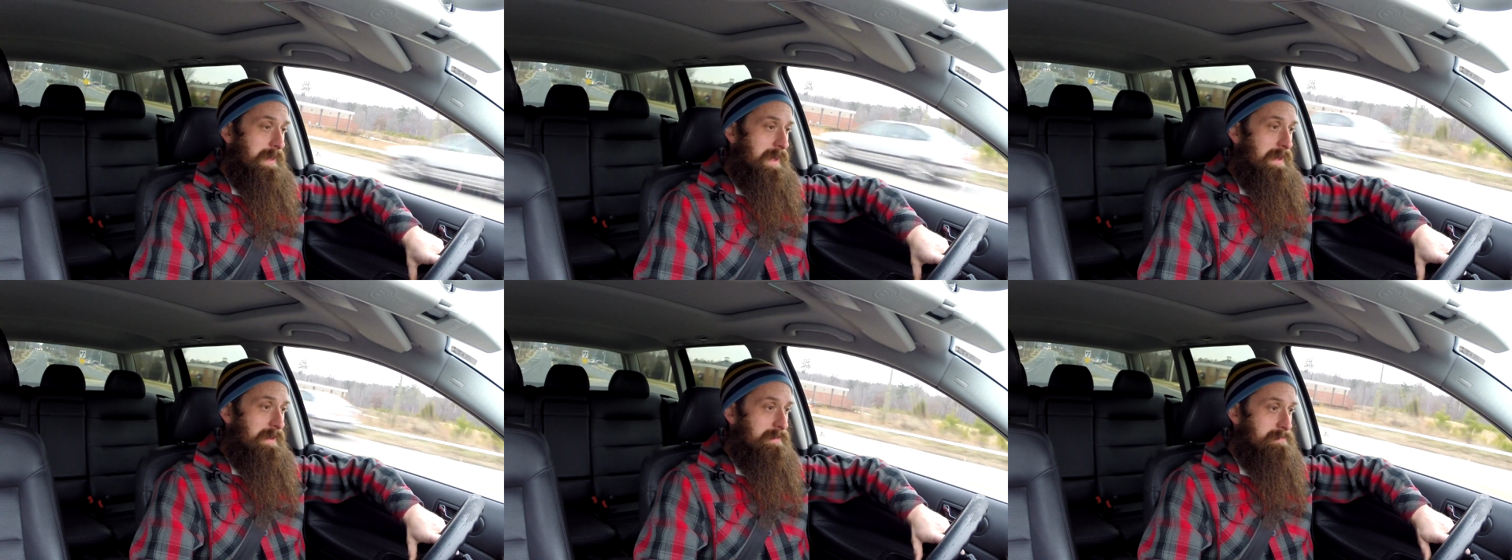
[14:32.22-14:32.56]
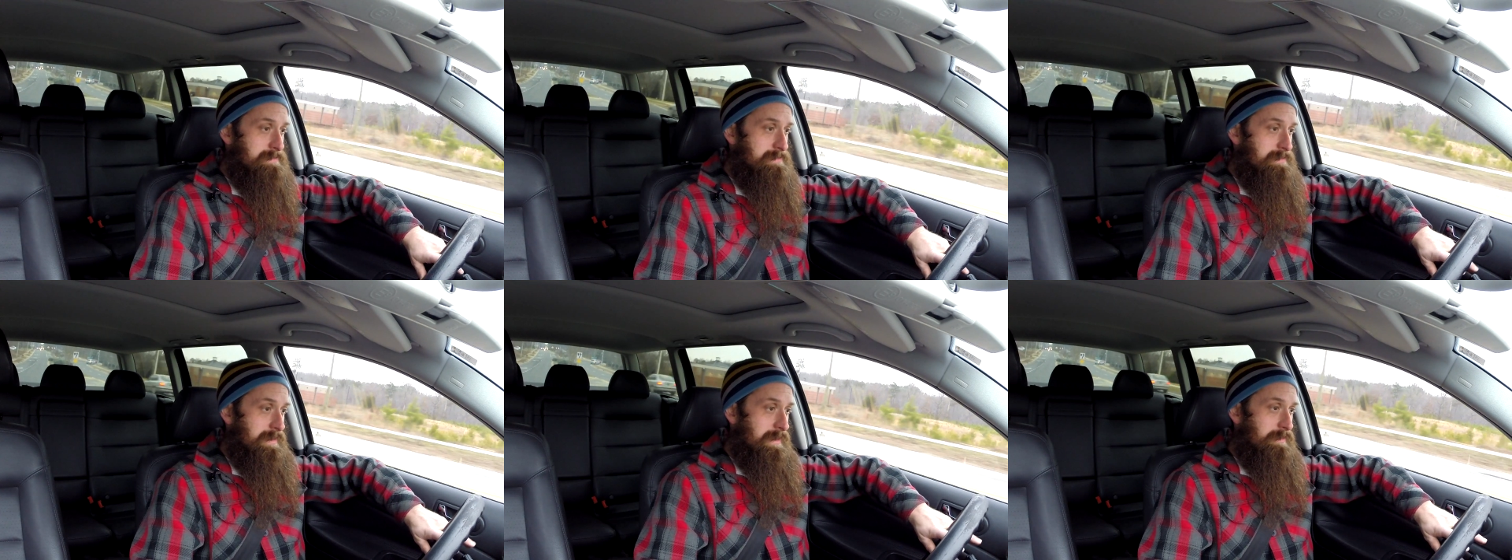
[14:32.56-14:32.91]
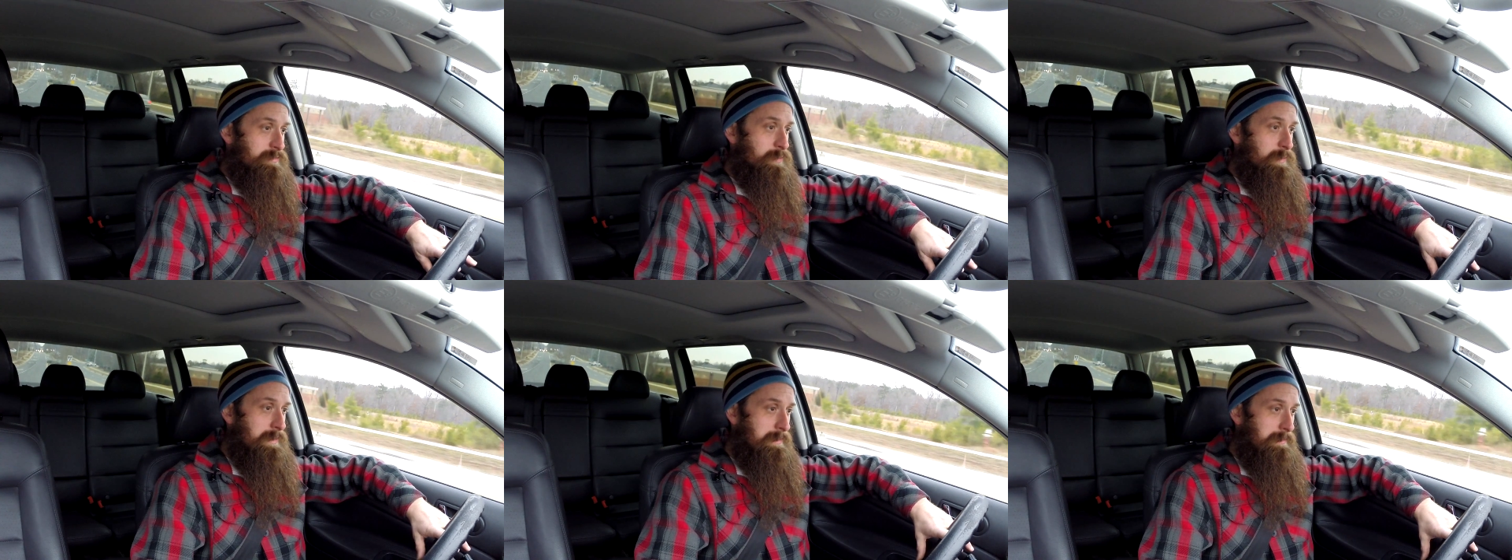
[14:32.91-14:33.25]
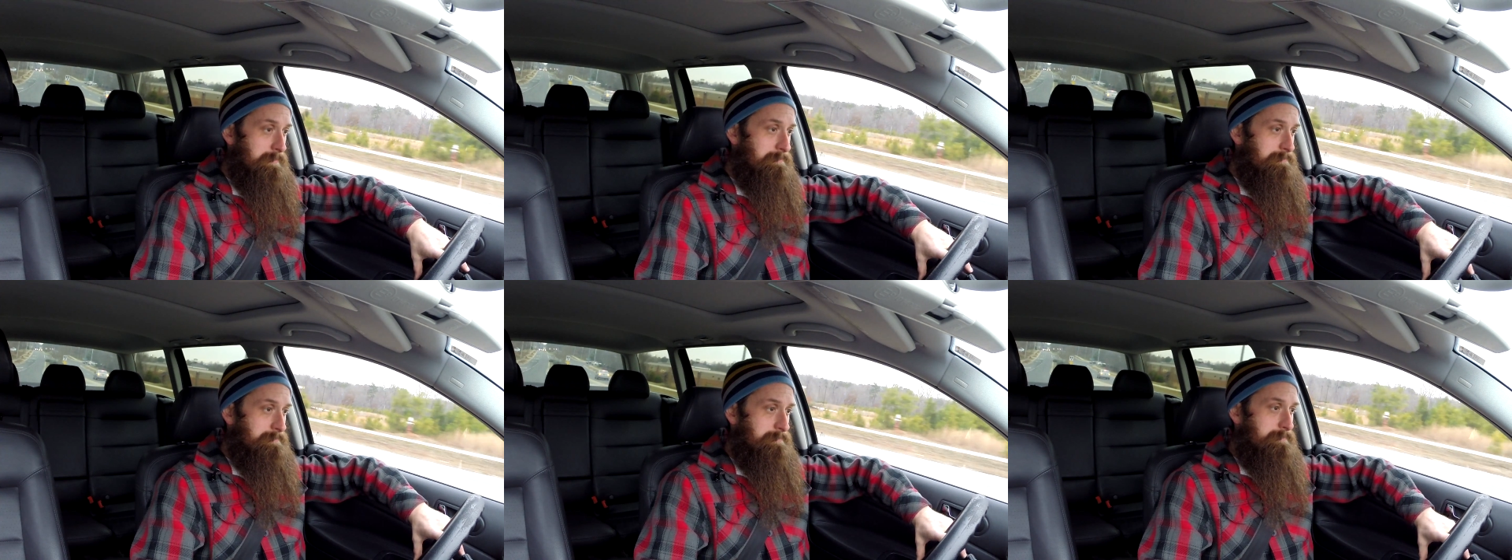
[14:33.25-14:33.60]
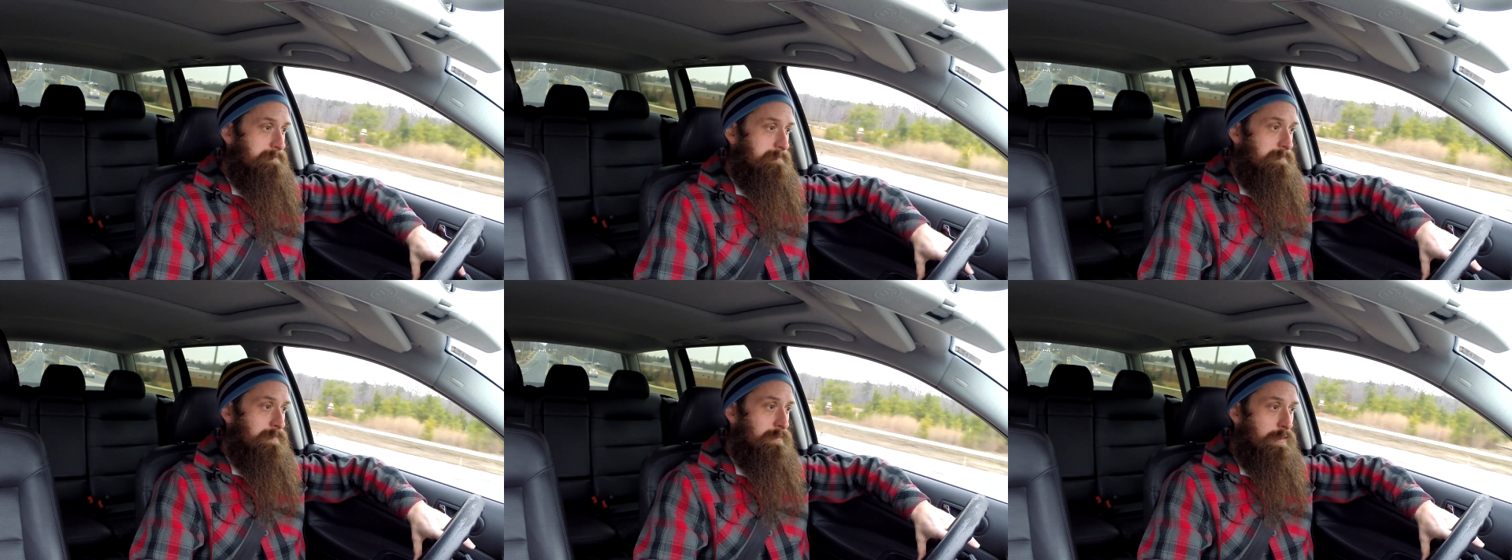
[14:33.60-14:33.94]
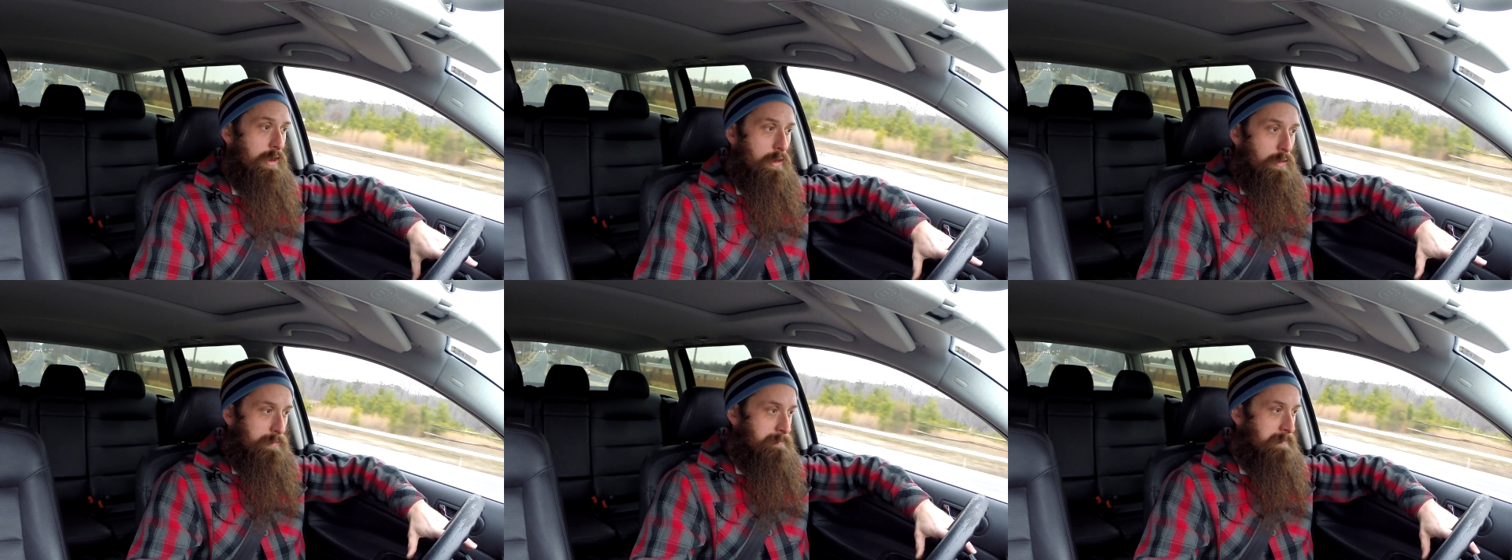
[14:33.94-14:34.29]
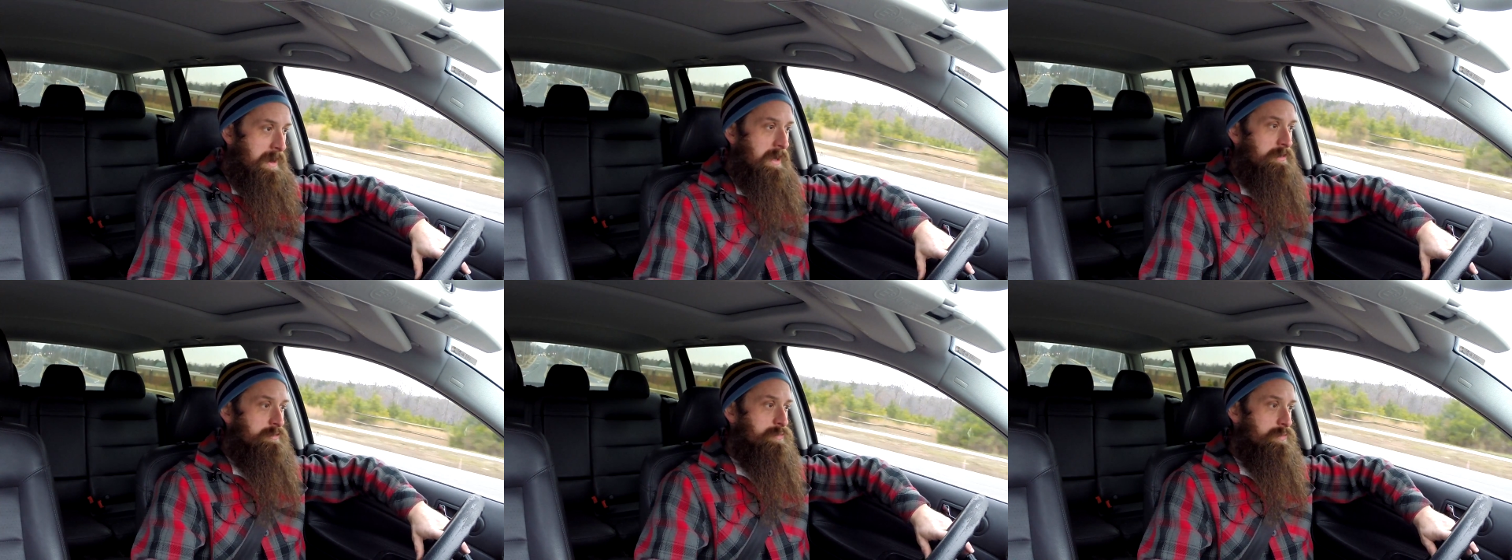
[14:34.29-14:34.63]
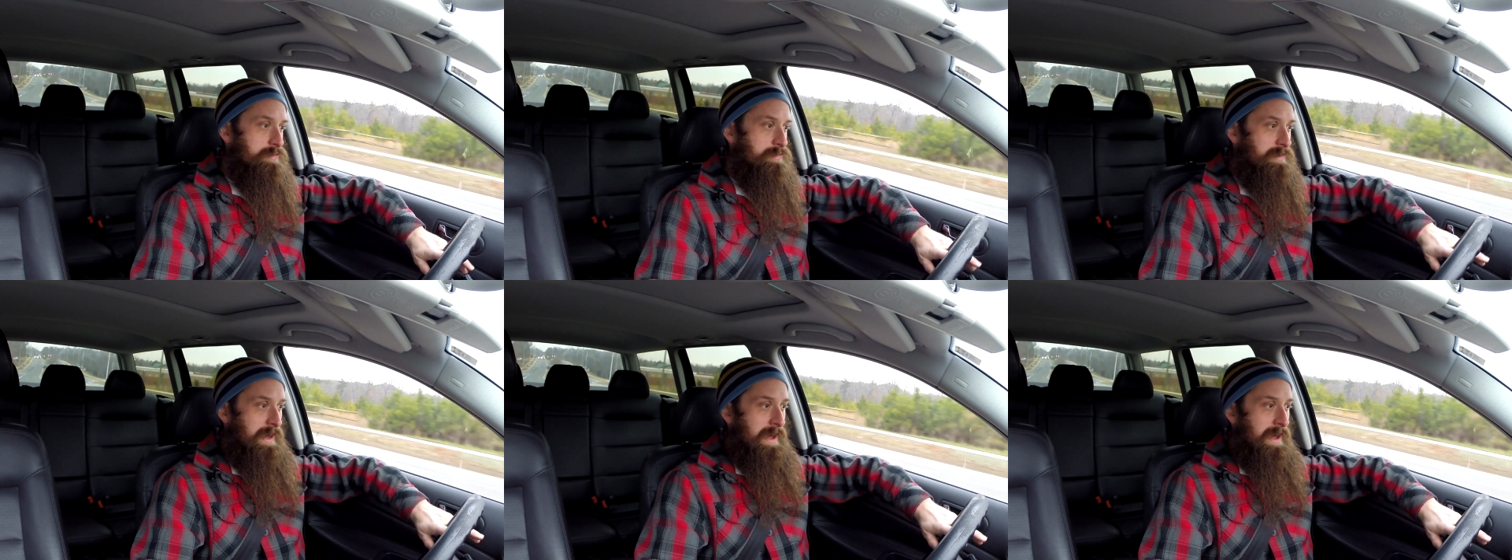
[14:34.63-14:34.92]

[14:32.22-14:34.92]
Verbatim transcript: as as we load modules